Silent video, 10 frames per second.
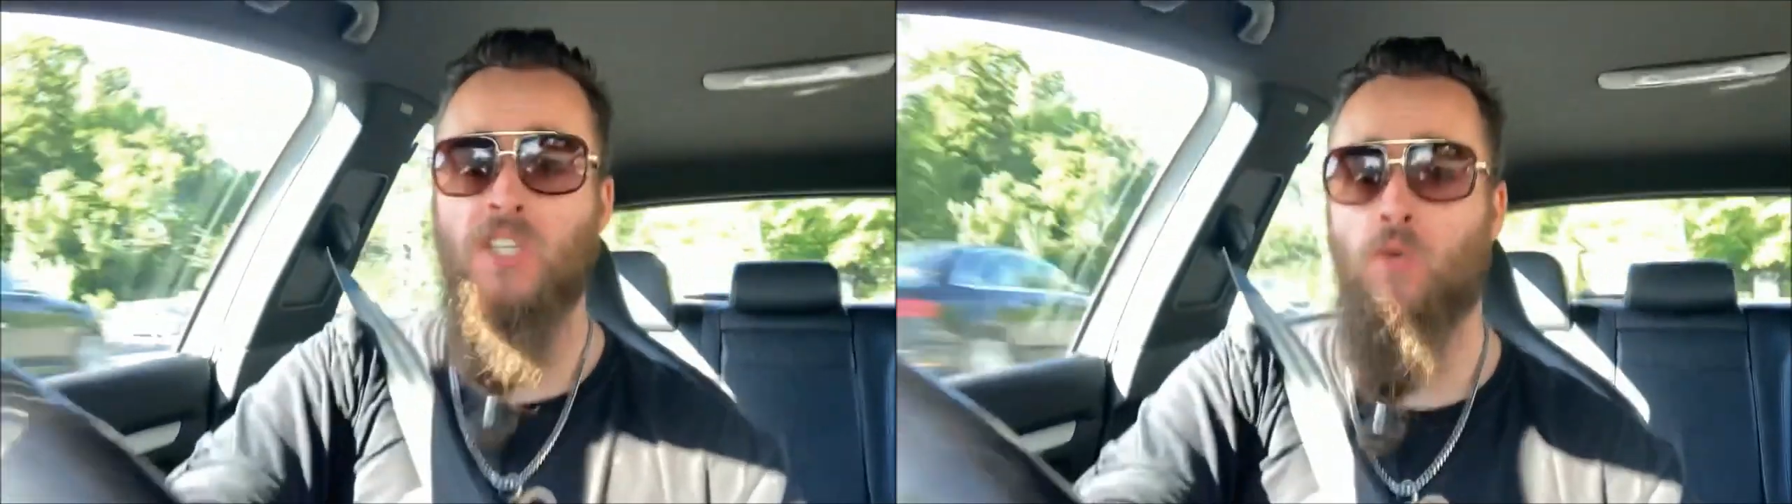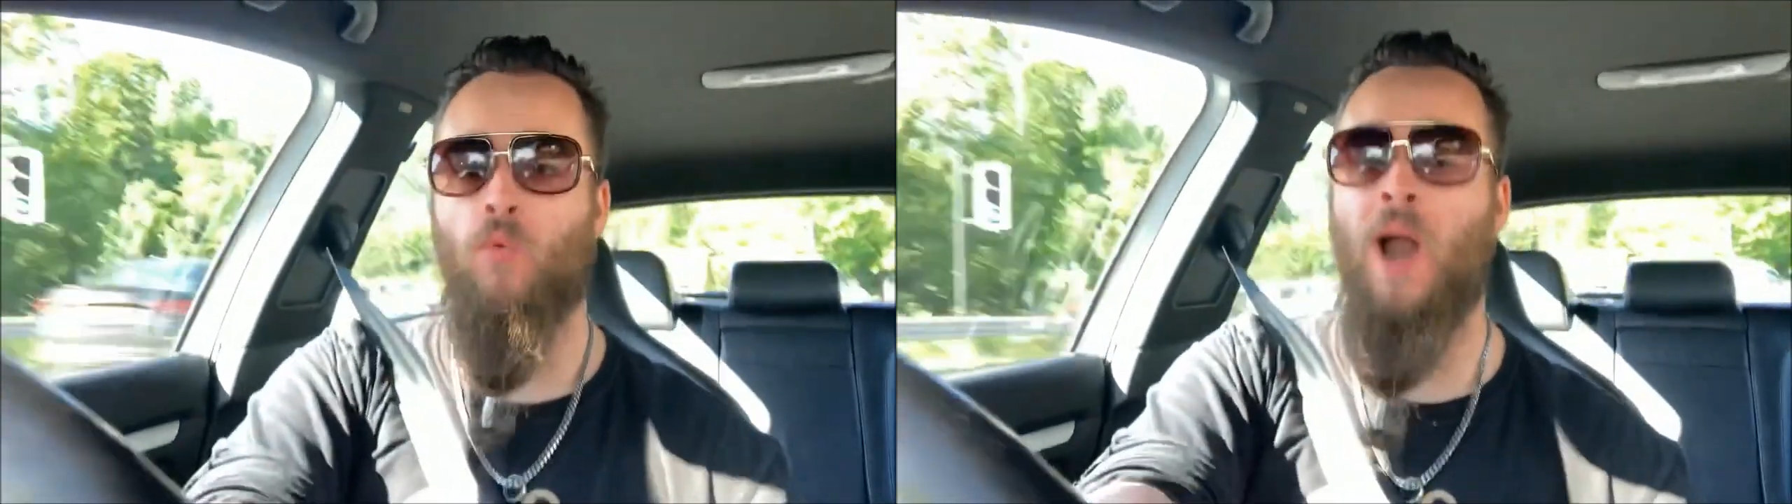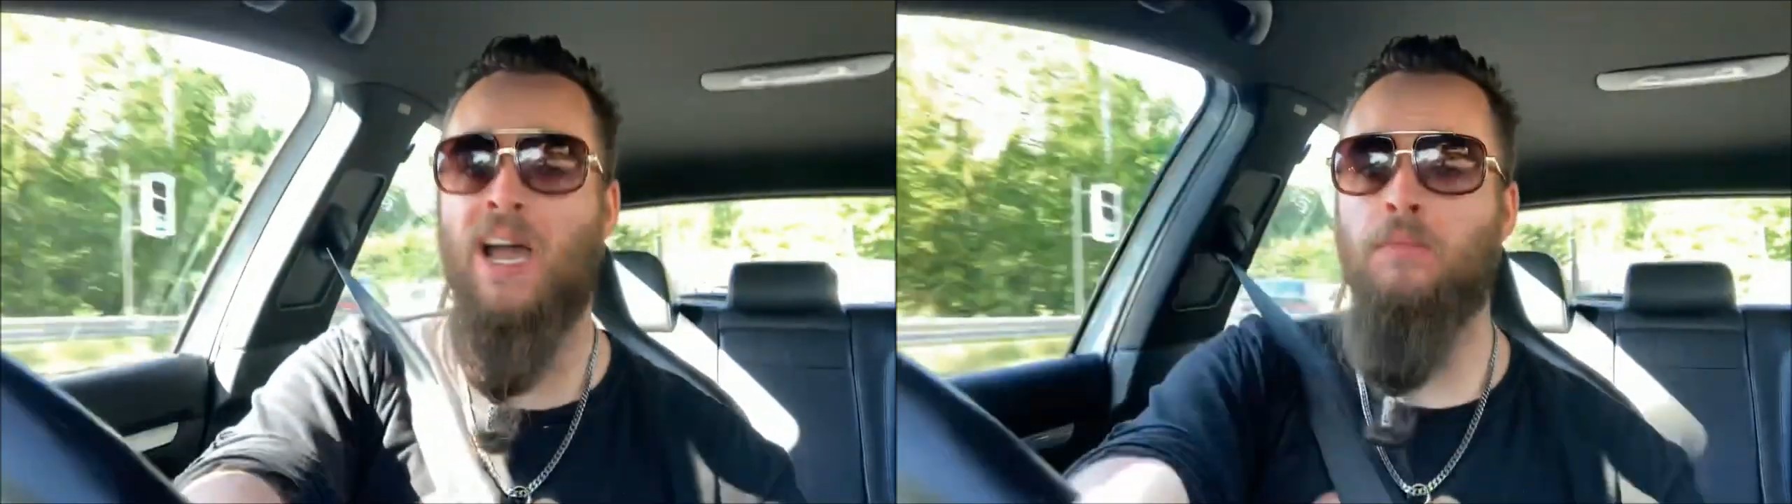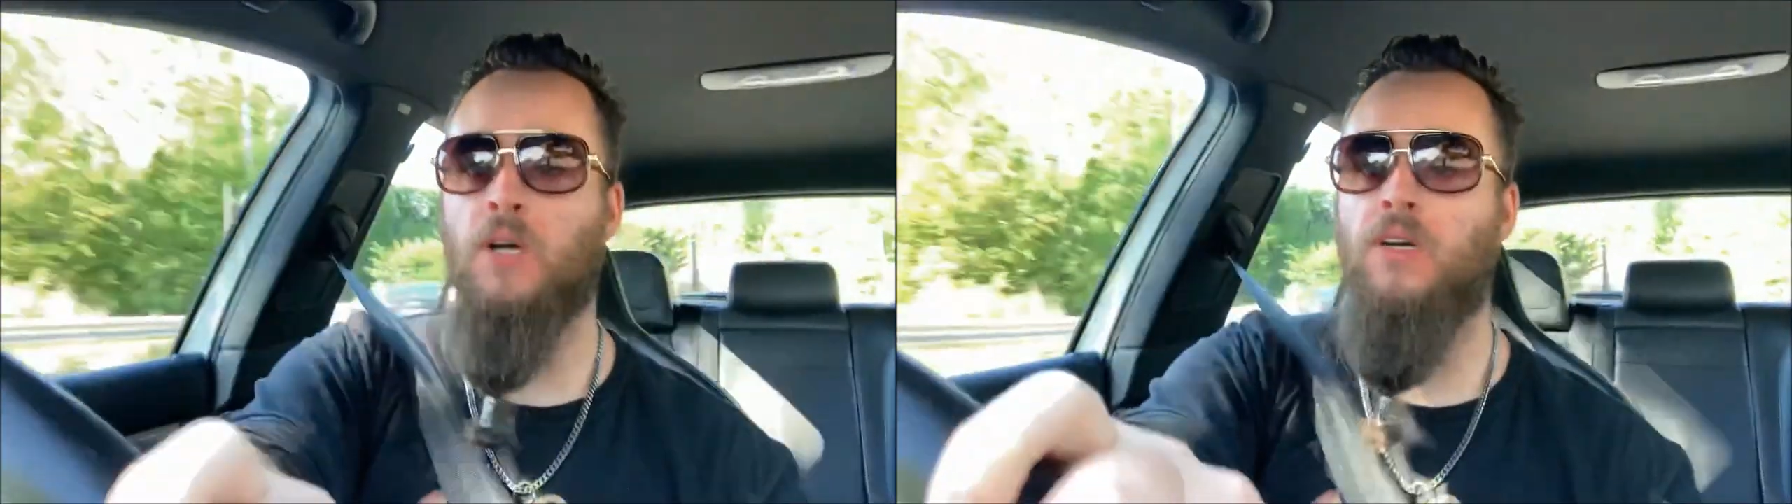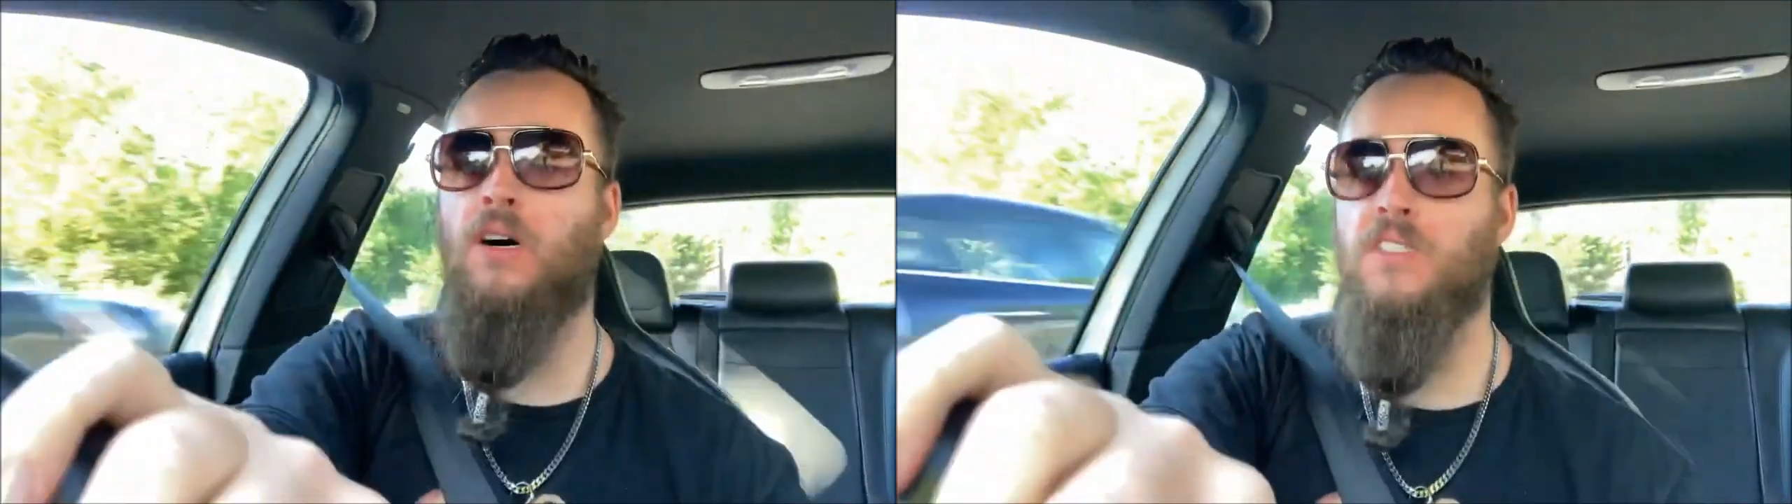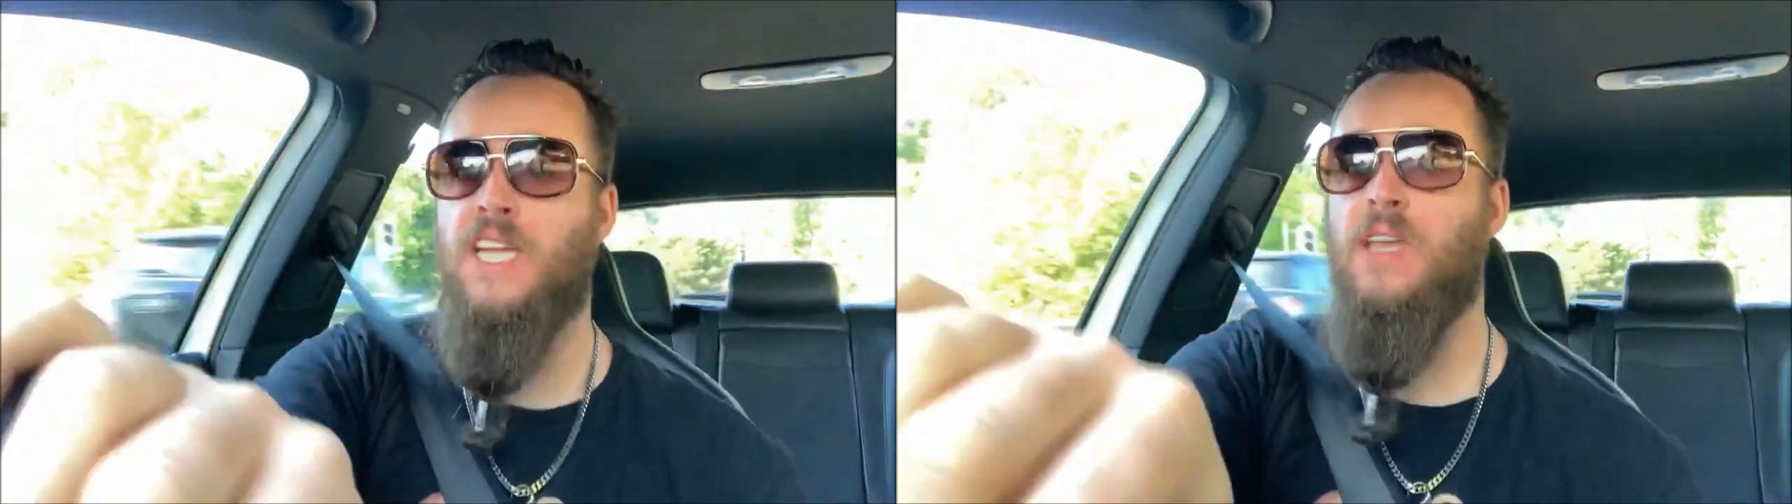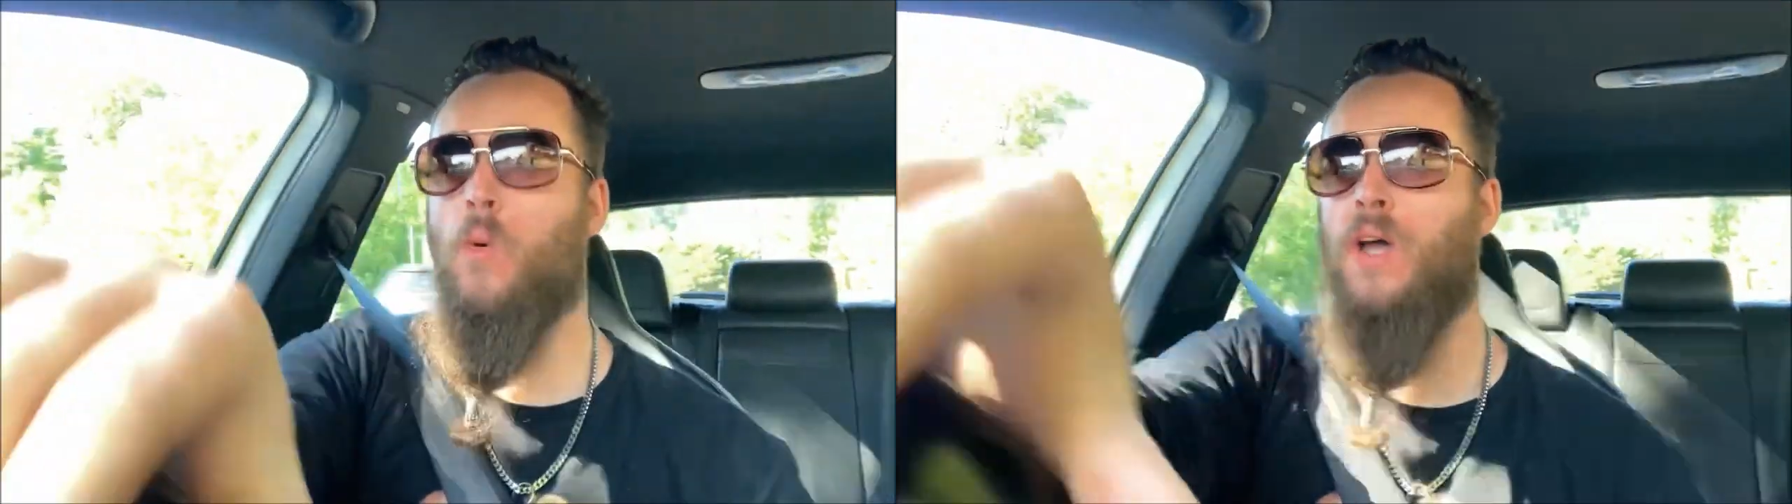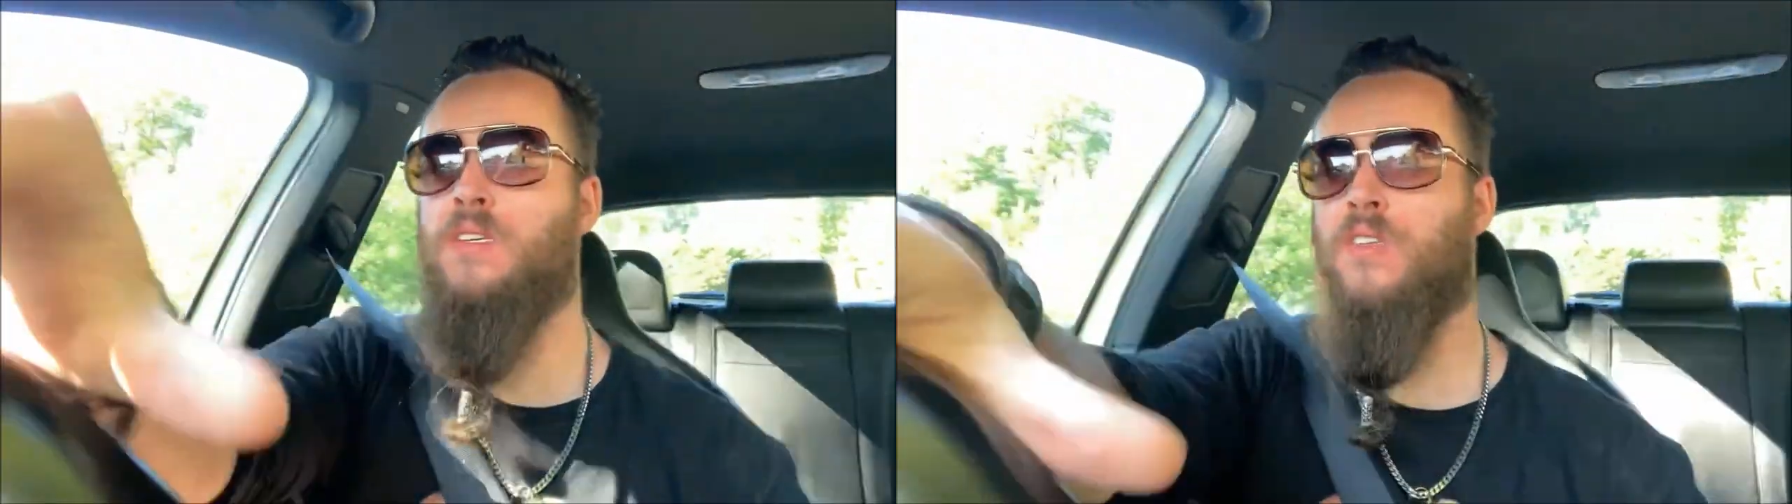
I don't rag my cars anyway,